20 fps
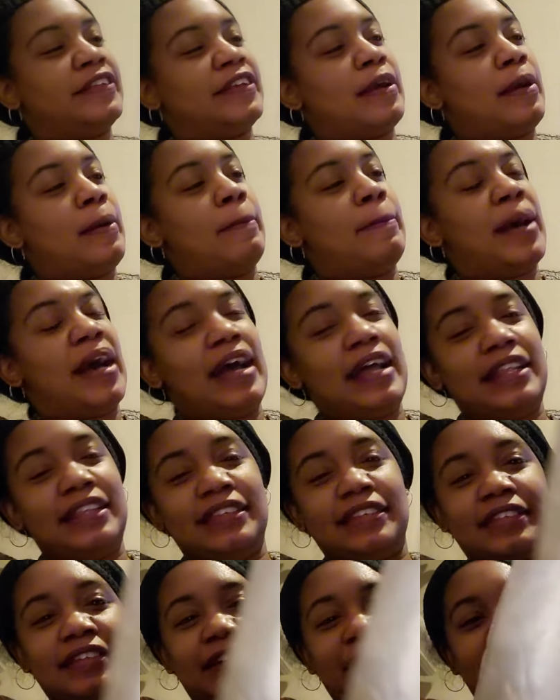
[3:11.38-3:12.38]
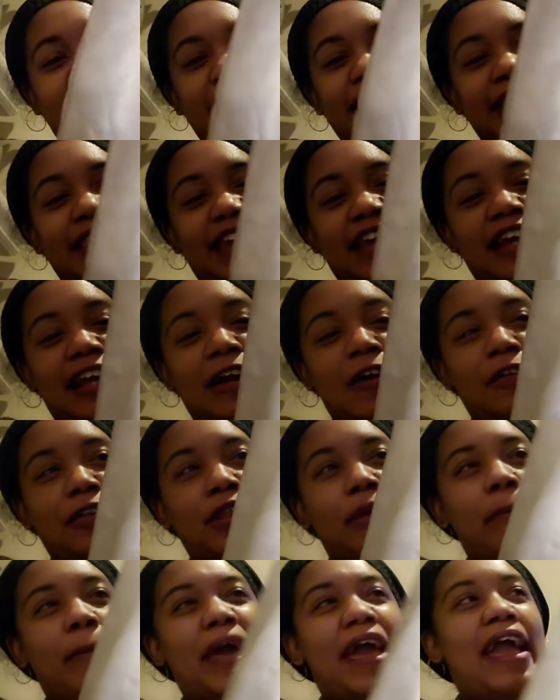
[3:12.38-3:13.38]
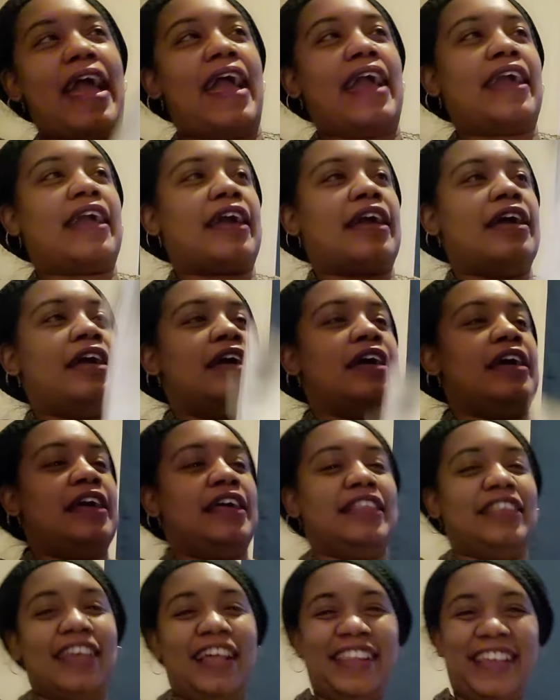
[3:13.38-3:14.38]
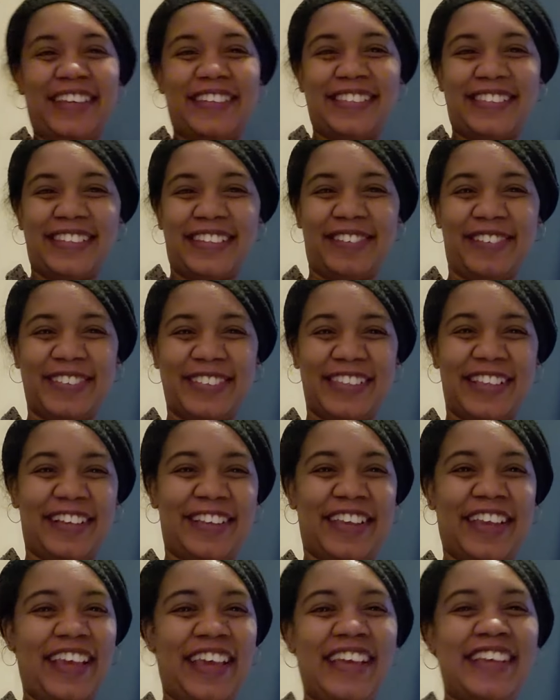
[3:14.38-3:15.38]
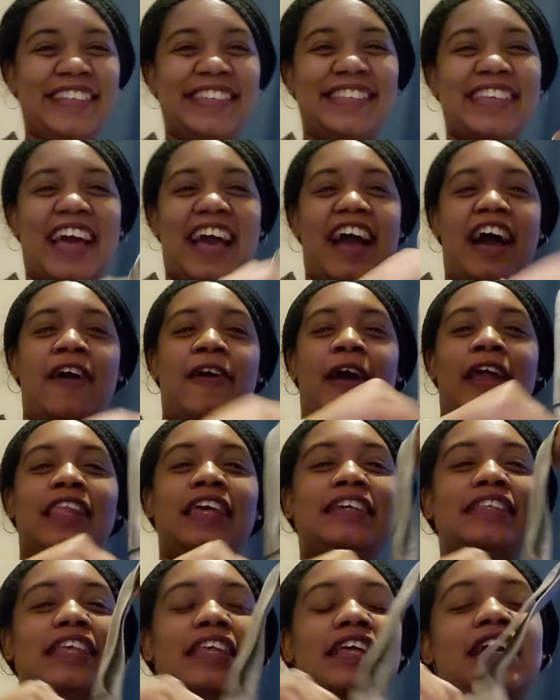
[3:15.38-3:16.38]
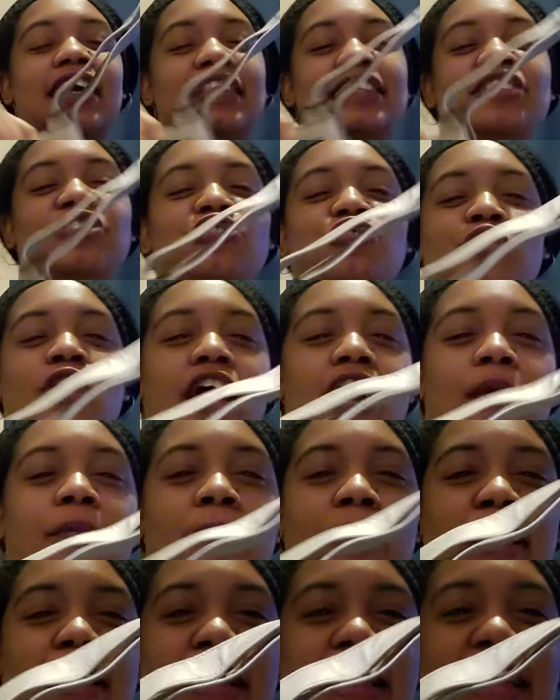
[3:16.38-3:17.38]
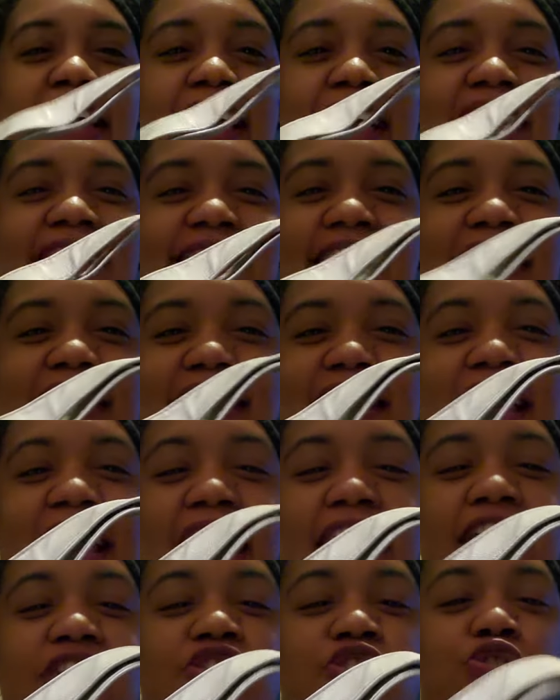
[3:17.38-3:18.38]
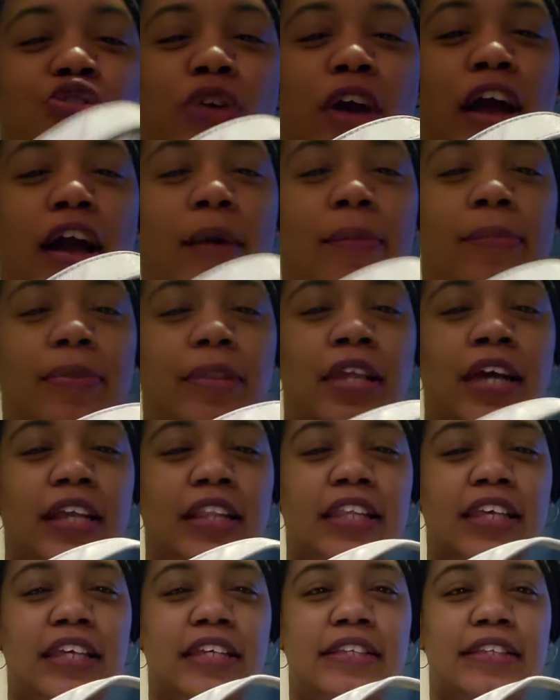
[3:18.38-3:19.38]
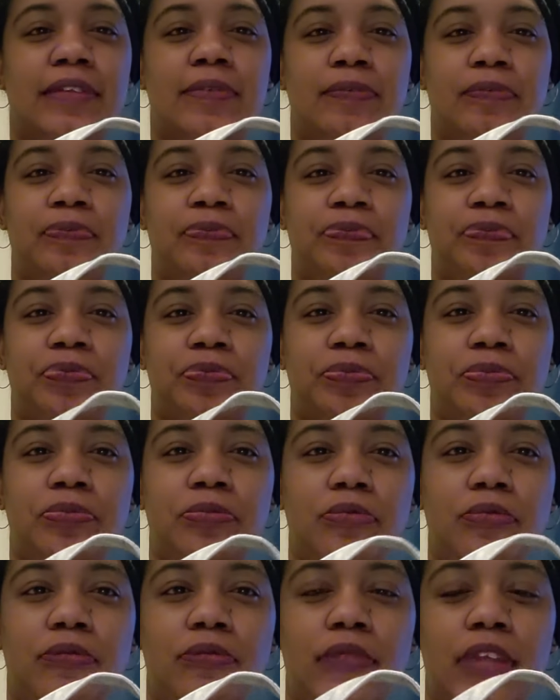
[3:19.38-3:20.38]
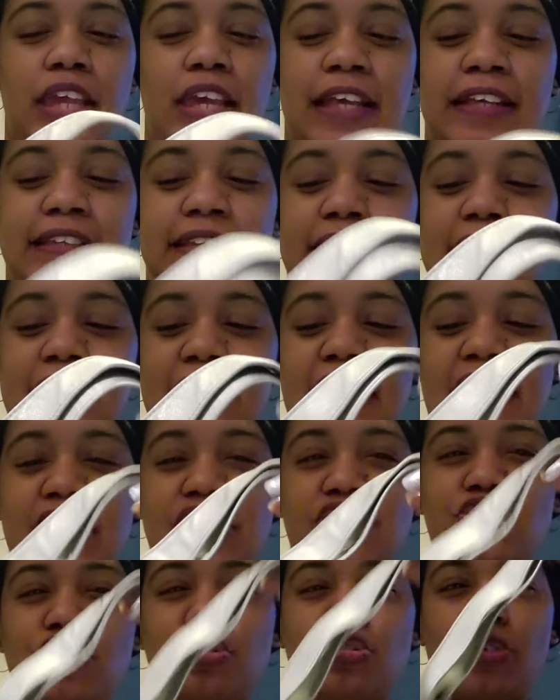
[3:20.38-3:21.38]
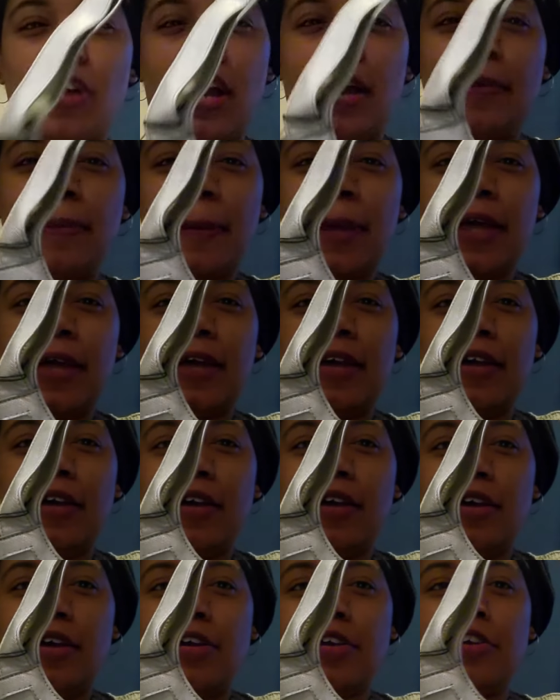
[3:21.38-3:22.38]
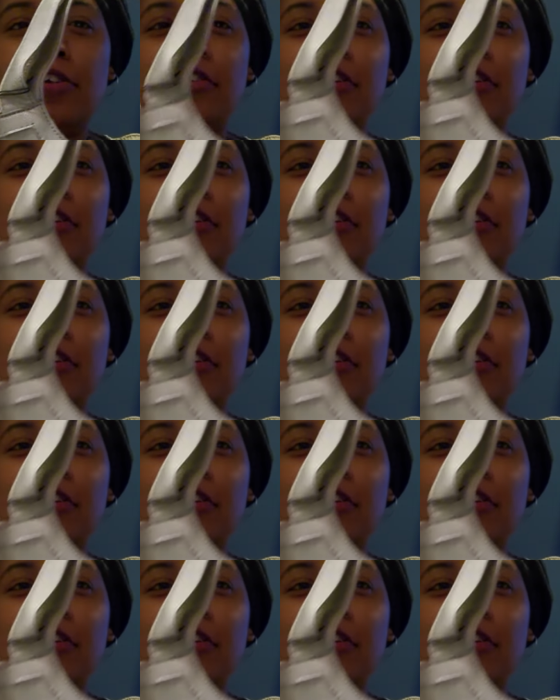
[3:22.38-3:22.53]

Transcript: or buttons or anything on the back. Now let's see what's on the inside. Okay, let's look at the strap. It's a thick strap. Look at this. It's a thick strap. You